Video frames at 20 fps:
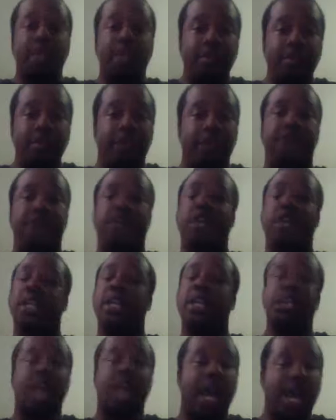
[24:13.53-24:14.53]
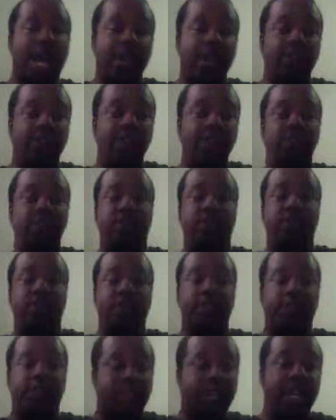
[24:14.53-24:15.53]
fucking tired of these
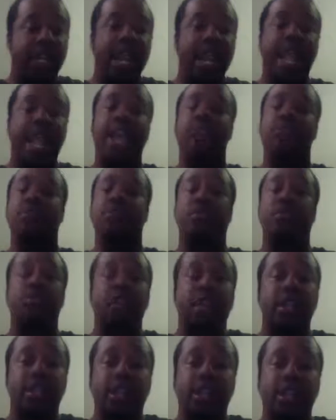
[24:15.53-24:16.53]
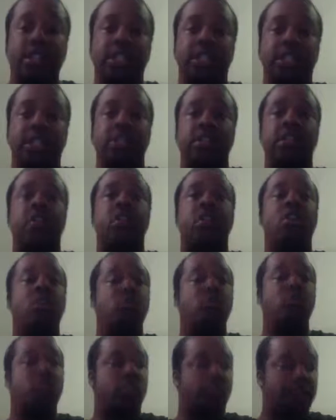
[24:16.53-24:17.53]
motherfucking animals that does it.
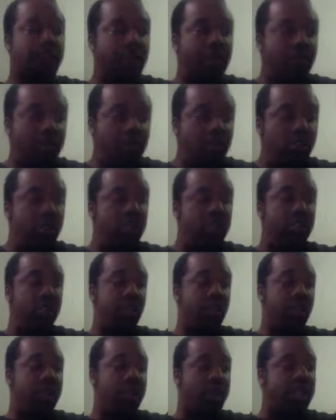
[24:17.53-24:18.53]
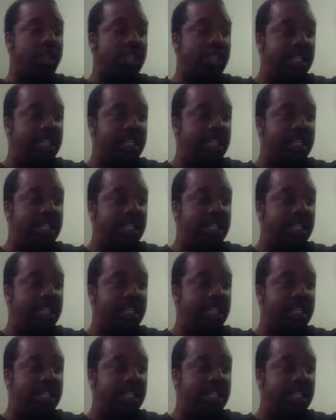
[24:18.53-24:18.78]
Smearing you as a racist is